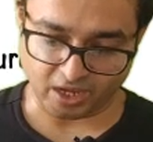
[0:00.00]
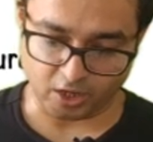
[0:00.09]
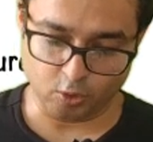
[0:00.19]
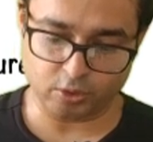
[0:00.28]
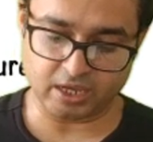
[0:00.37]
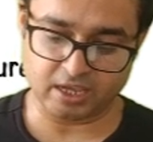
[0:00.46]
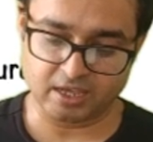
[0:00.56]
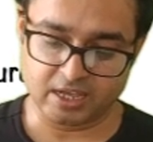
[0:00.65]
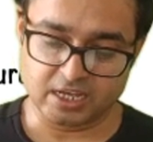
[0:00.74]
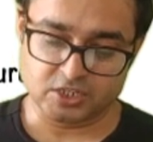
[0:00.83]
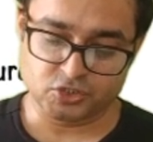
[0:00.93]
Okay,
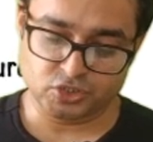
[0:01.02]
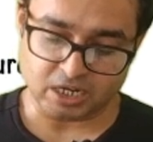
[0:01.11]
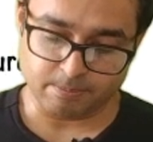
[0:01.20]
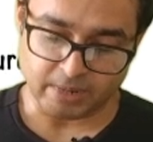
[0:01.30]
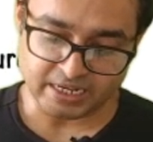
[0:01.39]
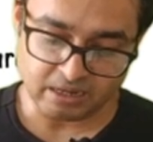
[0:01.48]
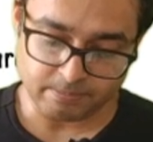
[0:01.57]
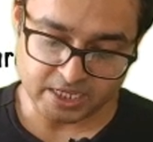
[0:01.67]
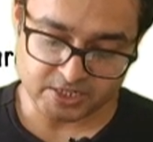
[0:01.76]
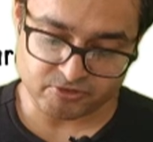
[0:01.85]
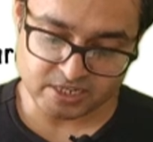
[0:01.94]
germinal
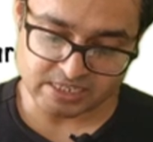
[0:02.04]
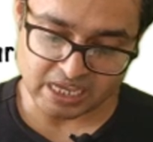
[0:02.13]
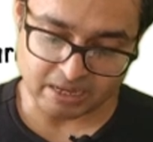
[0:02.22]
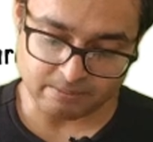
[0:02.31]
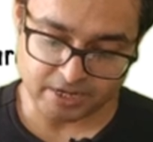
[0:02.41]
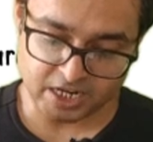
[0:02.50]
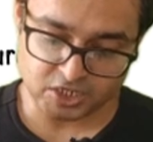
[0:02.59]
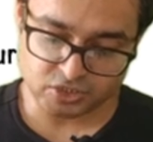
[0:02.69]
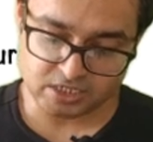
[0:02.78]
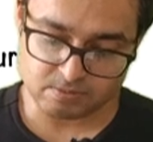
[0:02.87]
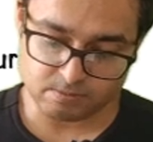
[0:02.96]
matrix hemorrhage
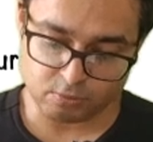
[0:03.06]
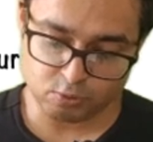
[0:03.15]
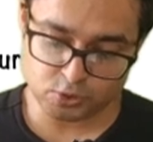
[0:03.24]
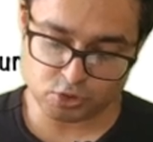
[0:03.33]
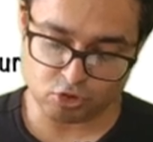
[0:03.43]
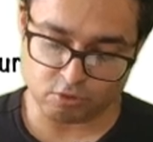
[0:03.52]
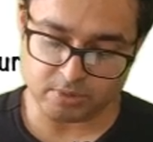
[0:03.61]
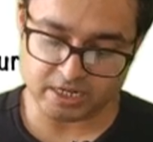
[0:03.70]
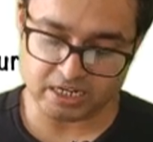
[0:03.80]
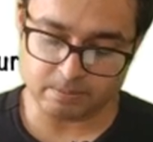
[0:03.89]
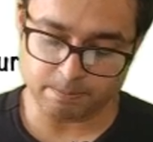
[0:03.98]
is most
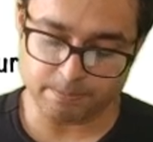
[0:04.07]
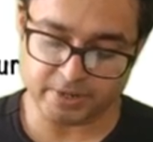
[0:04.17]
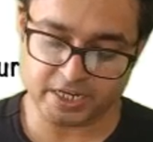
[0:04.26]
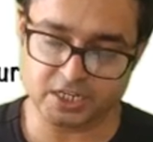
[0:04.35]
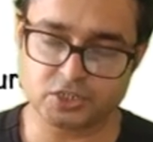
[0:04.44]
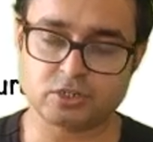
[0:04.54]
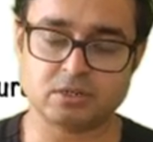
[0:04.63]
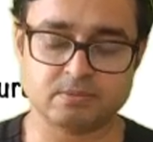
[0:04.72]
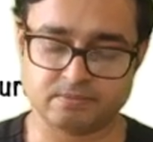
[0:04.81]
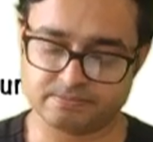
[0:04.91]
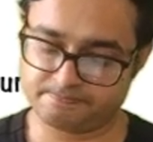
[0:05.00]
common in
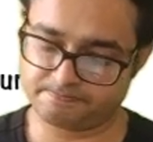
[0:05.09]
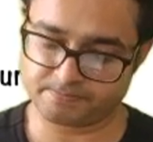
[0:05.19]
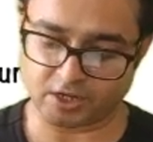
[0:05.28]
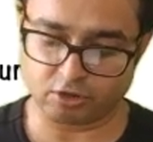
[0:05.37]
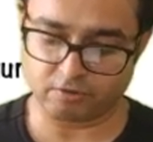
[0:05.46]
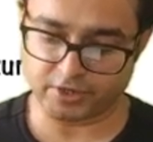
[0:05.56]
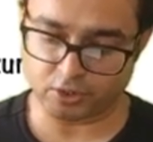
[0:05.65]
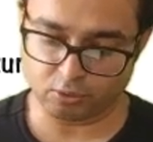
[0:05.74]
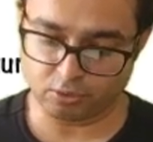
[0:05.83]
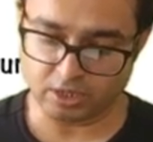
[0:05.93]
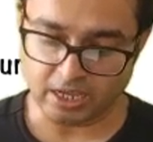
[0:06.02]
preterm. All we
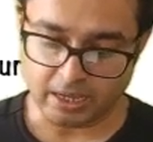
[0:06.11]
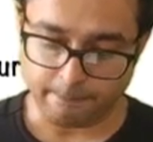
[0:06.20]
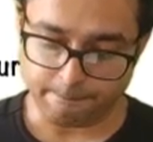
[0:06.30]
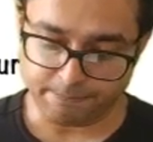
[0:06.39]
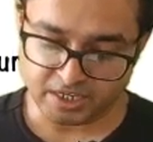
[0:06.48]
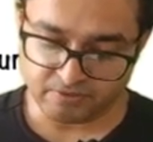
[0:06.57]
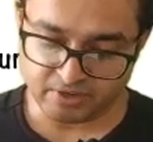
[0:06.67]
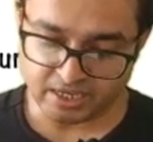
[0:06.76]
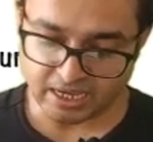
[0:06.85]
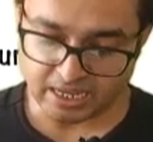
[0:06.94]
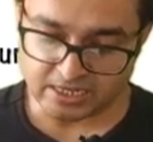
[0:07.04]
know,
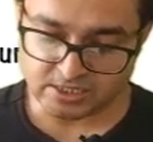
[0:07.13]
PVL is a